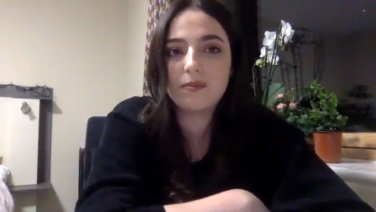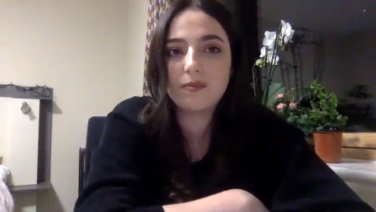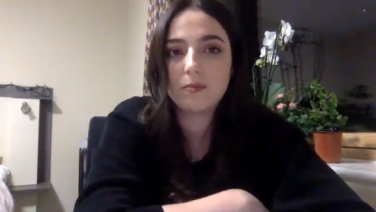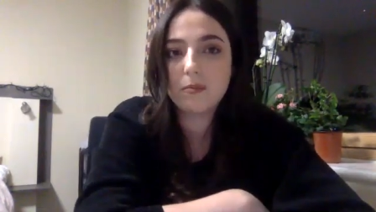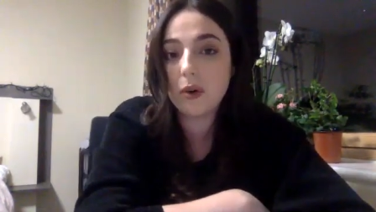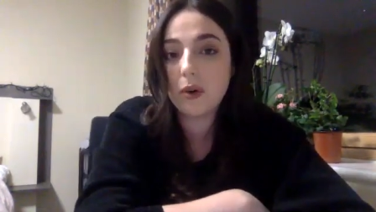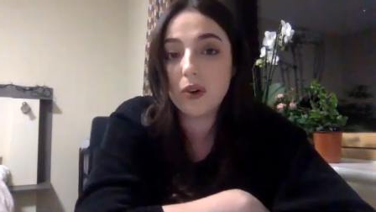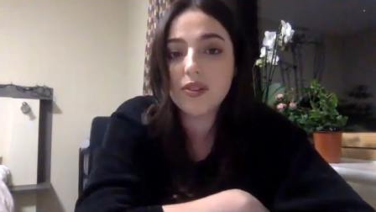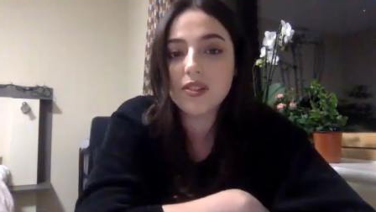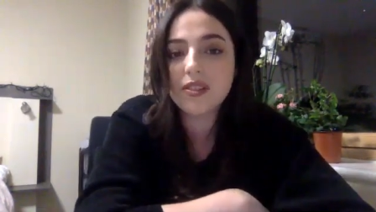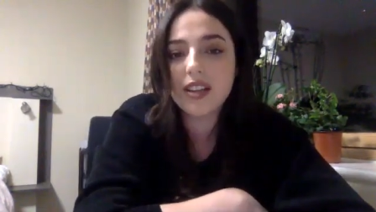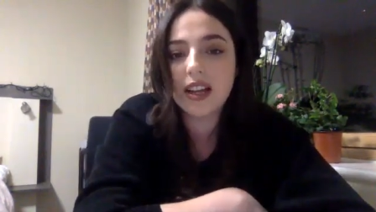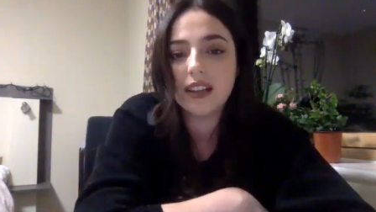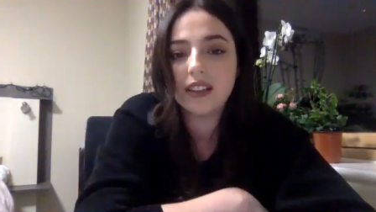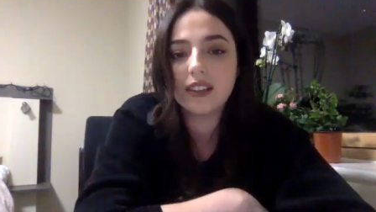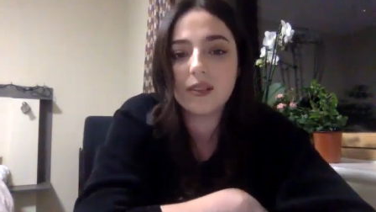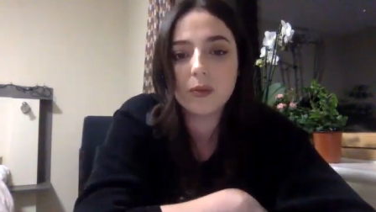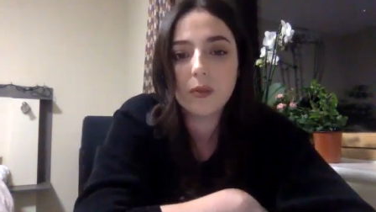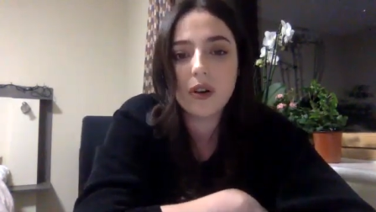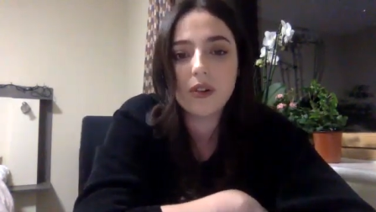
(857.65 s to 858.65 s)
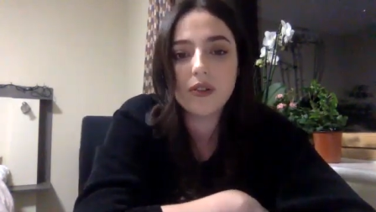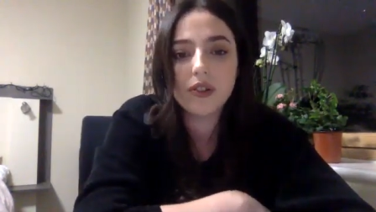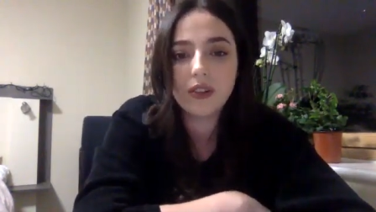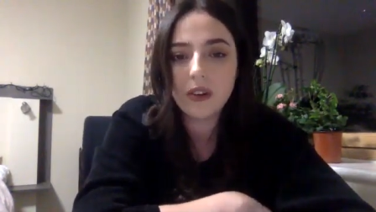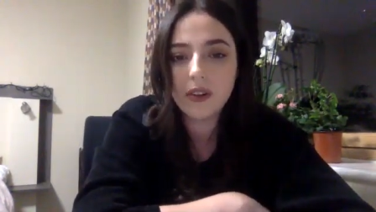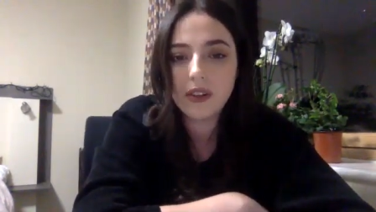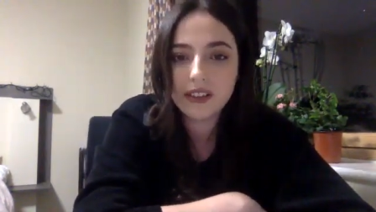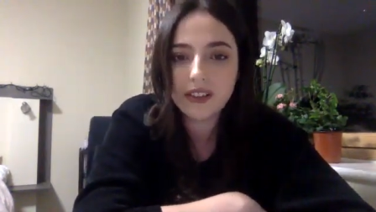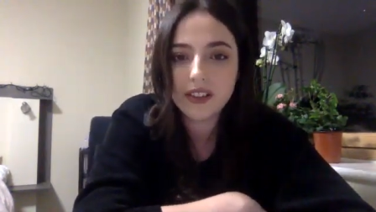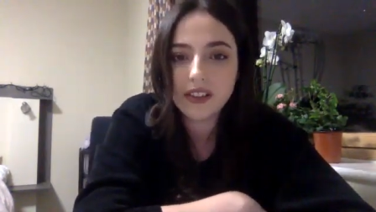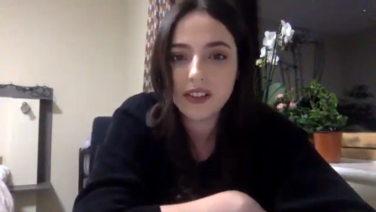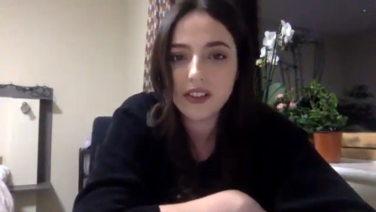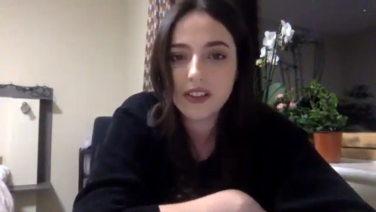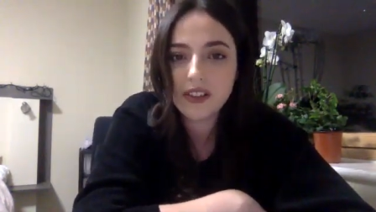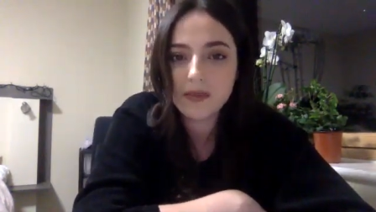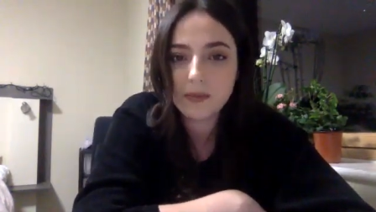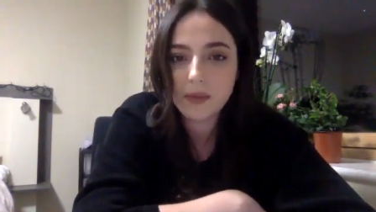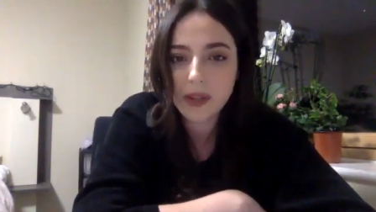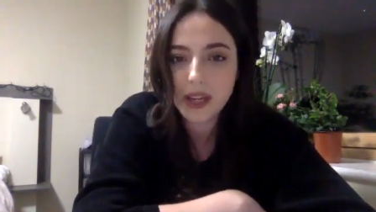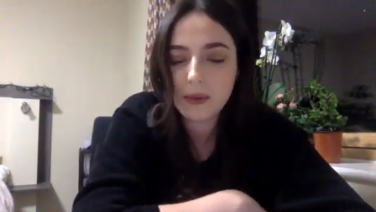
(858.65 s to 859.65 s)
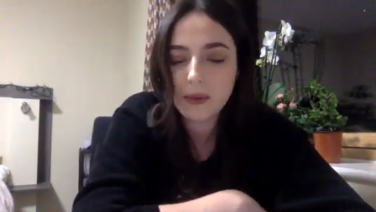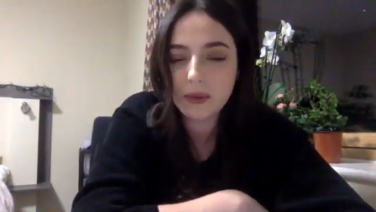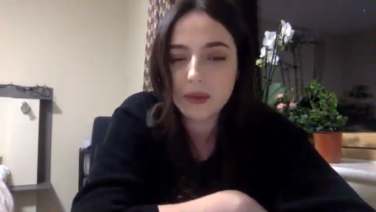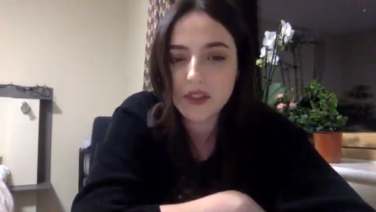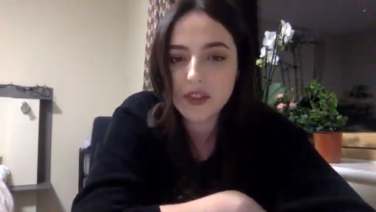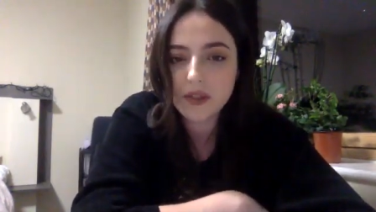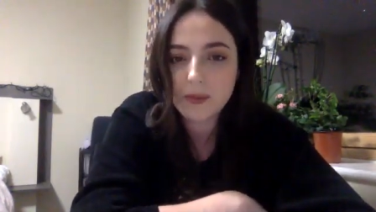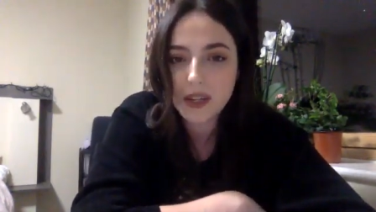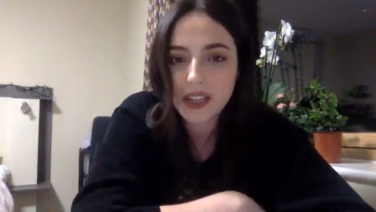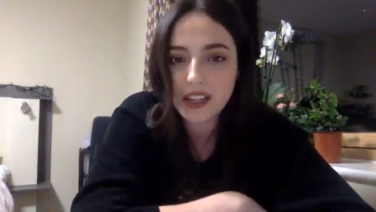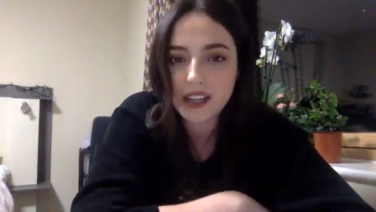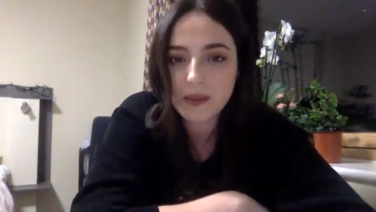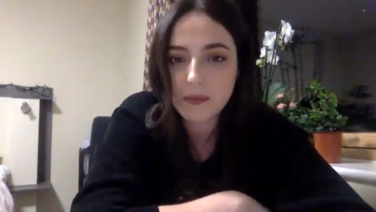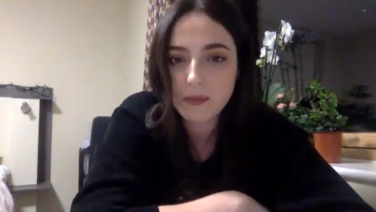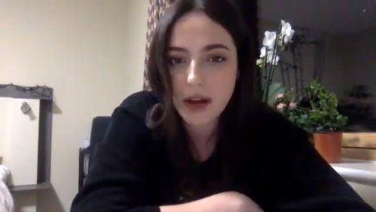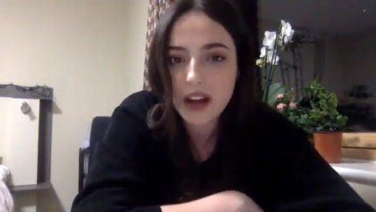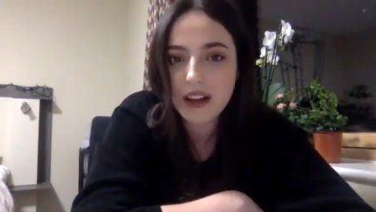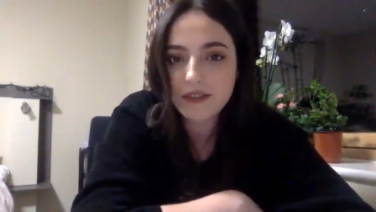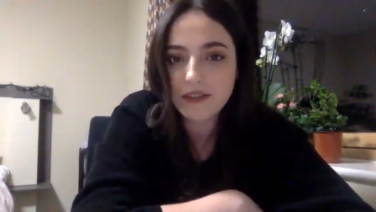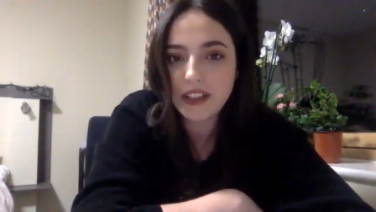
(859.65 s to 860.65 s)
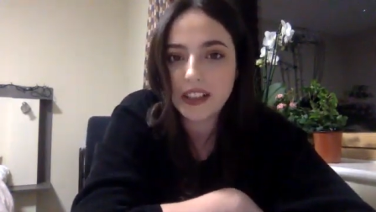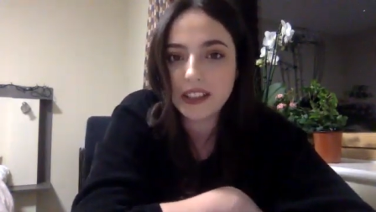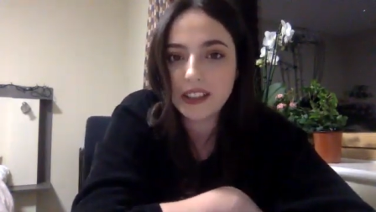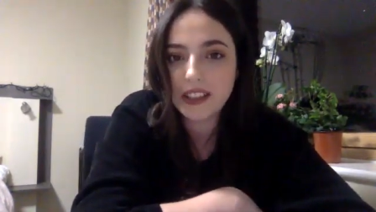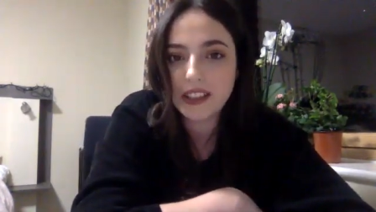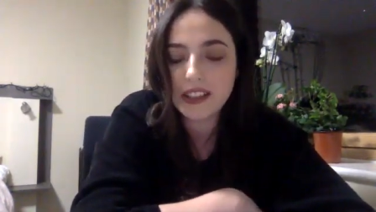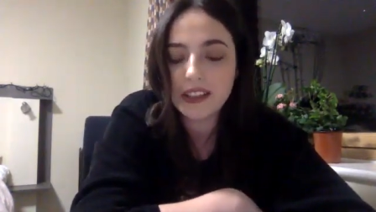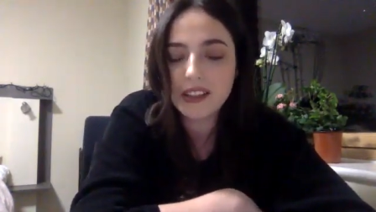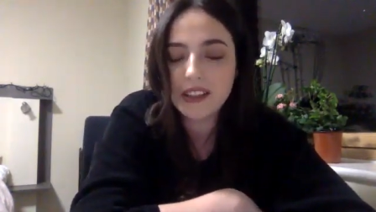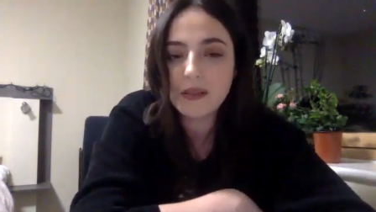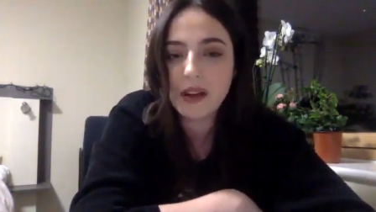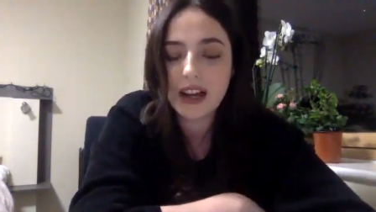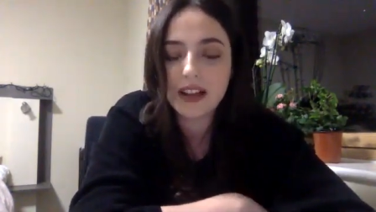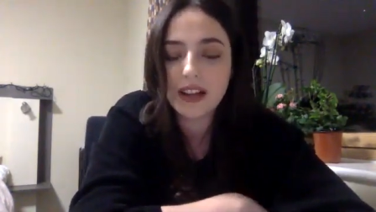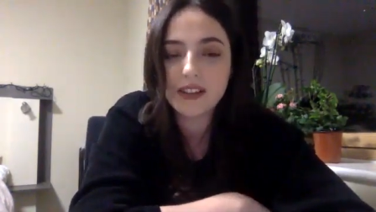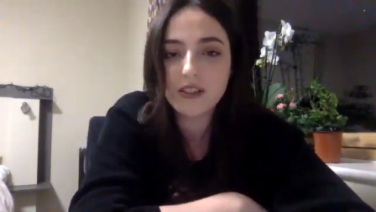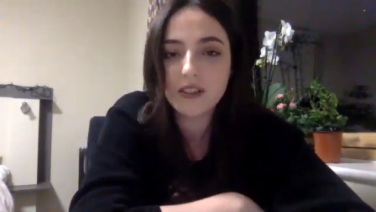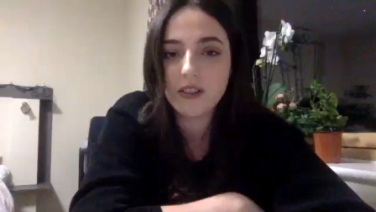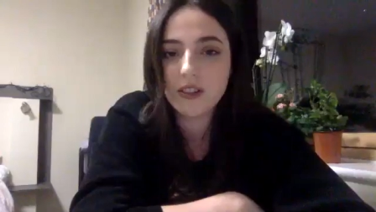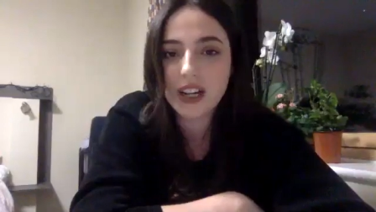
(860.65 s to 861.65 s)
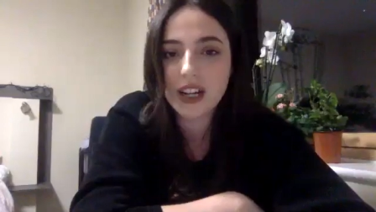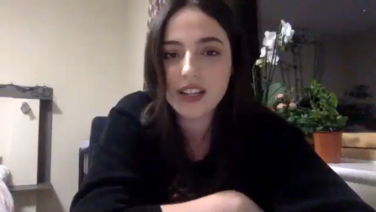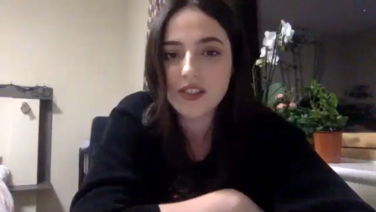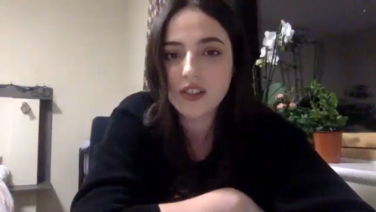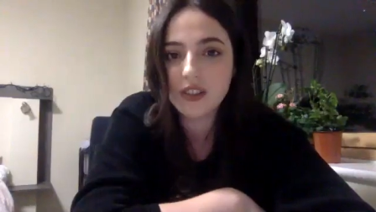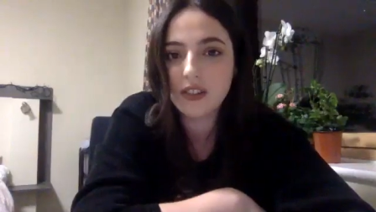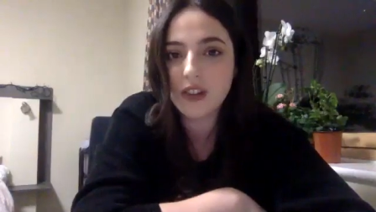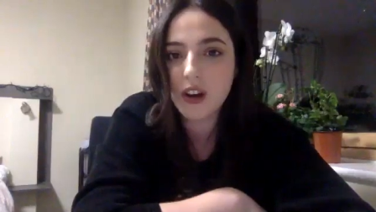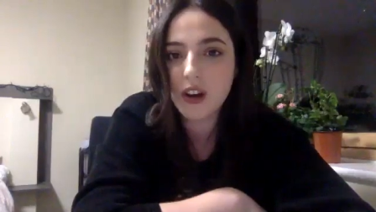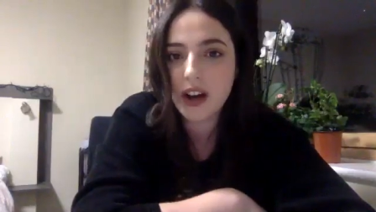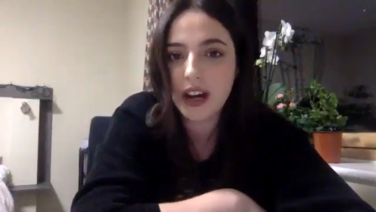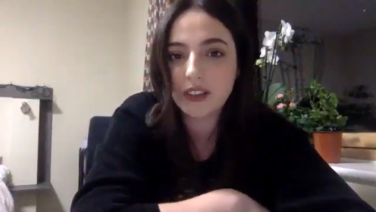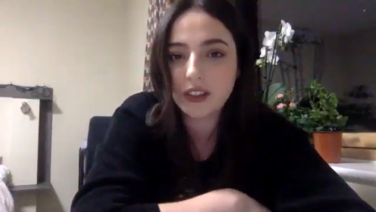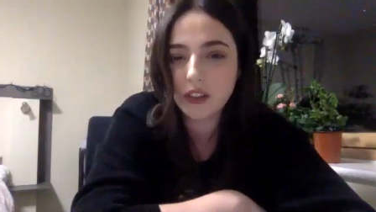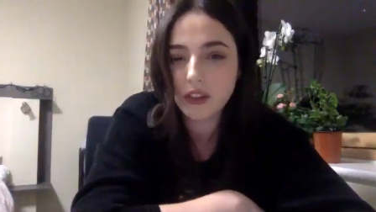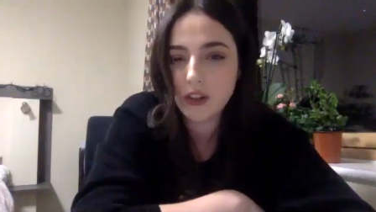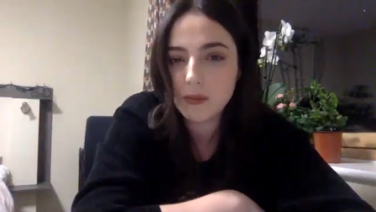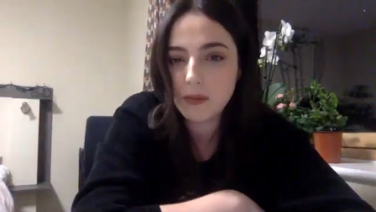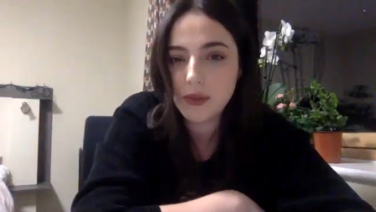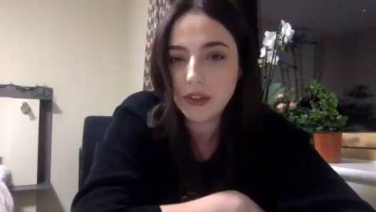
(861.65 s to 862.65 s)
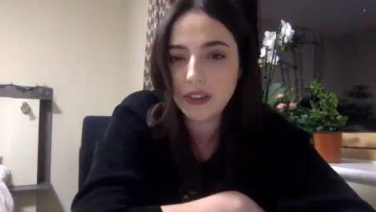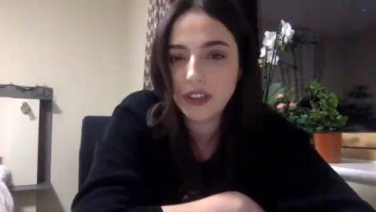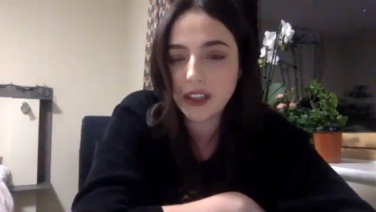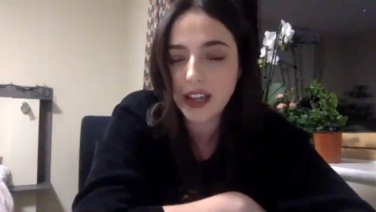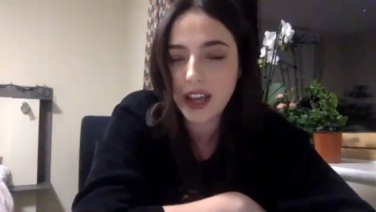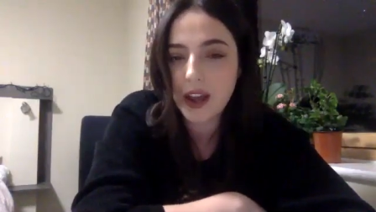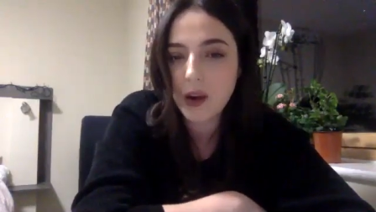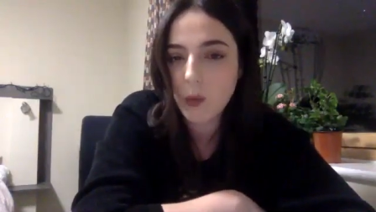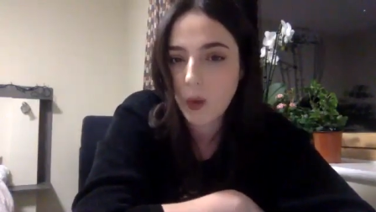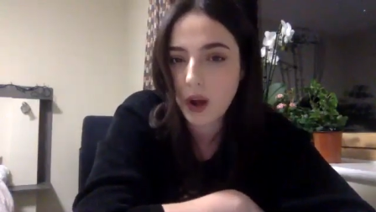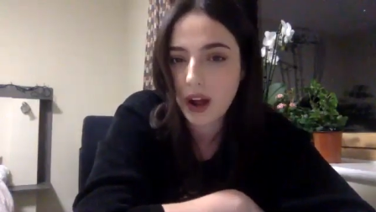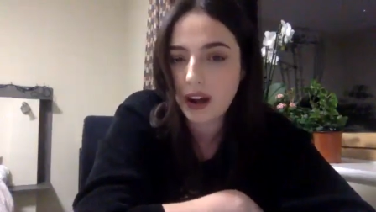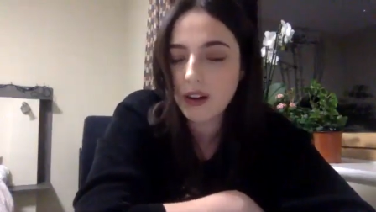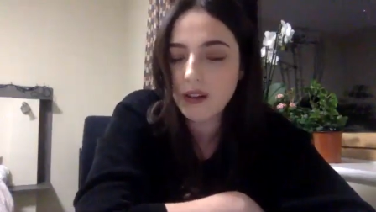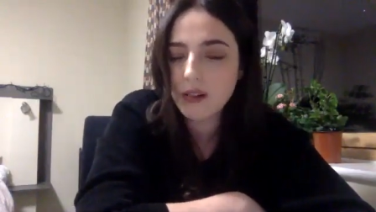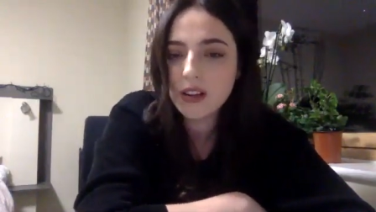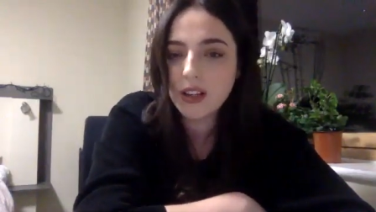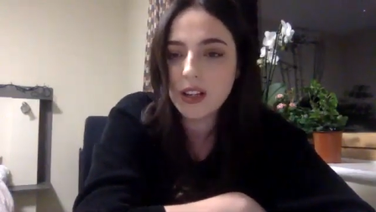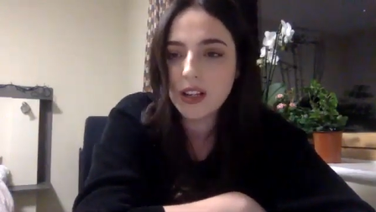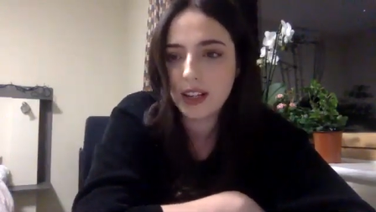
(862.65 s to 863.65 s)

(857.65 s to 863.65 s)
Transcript: boss said, Well, you don't need to be able to speak it perfectly as long as you know how to communicate well.